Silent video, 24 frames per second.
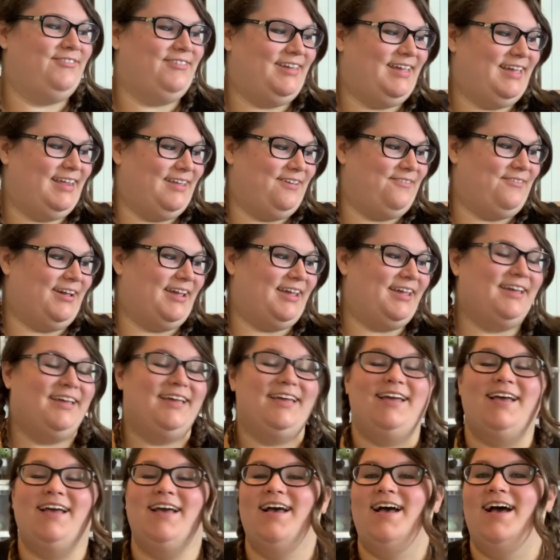Anyway,
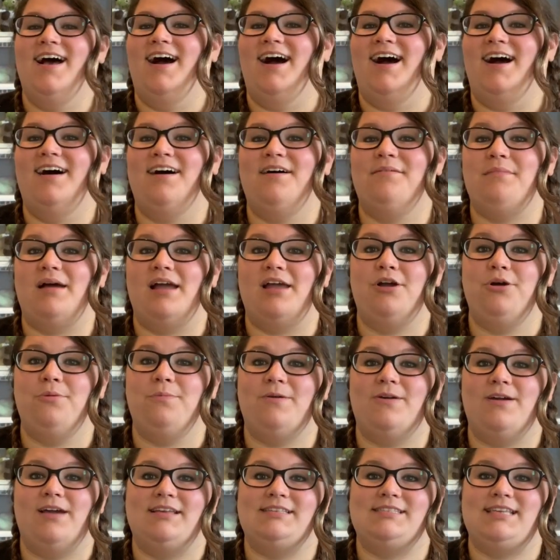I hope
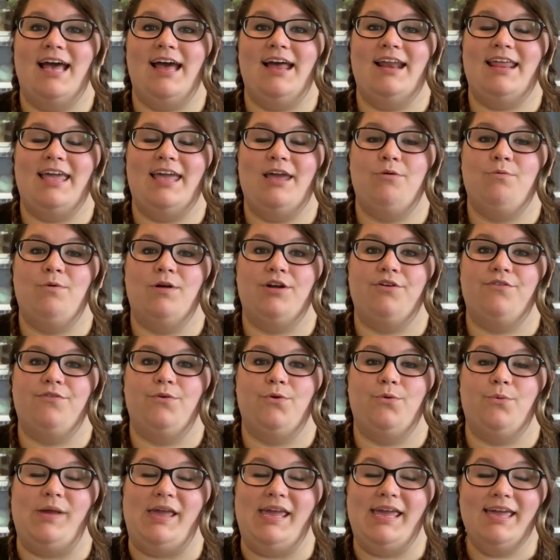you guys had a
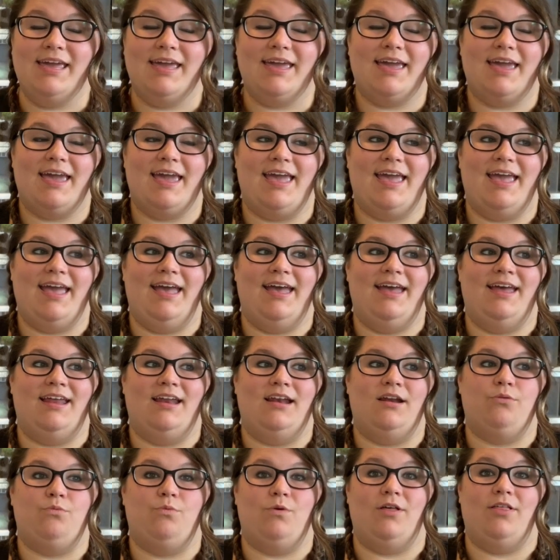wonderful week,
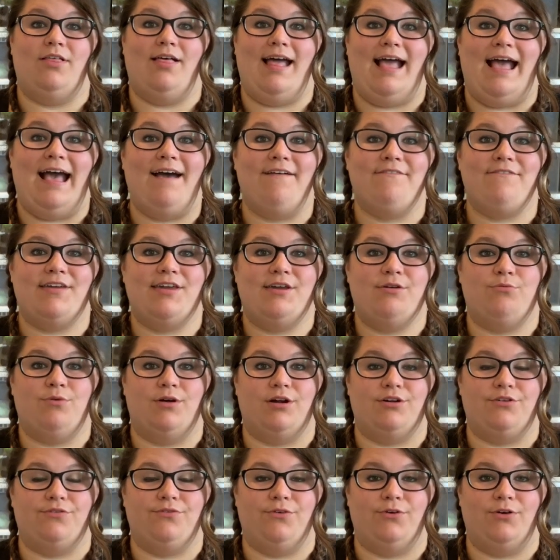and we'll have a
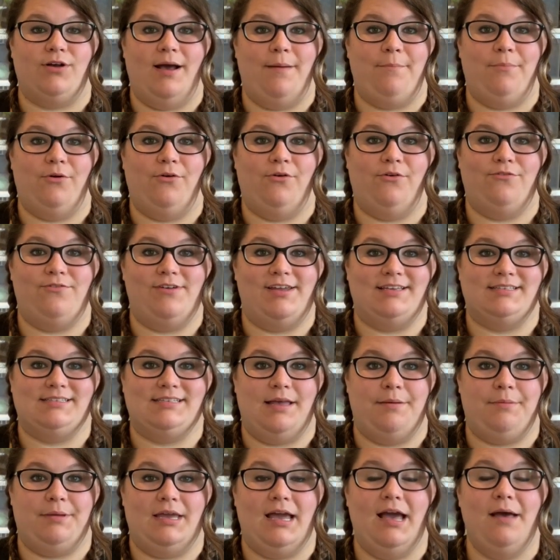wonderful couple of weeks
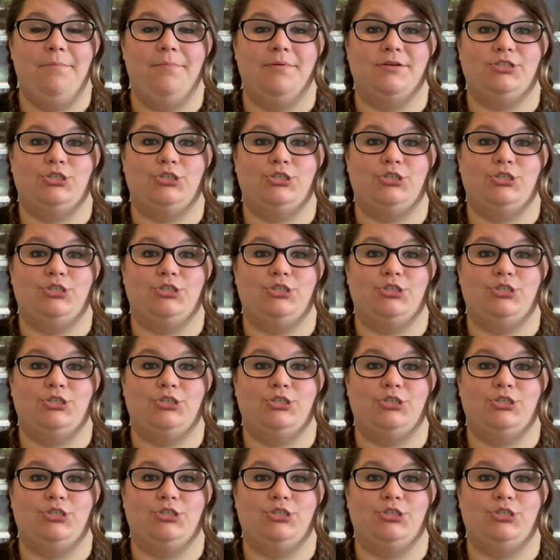coming up.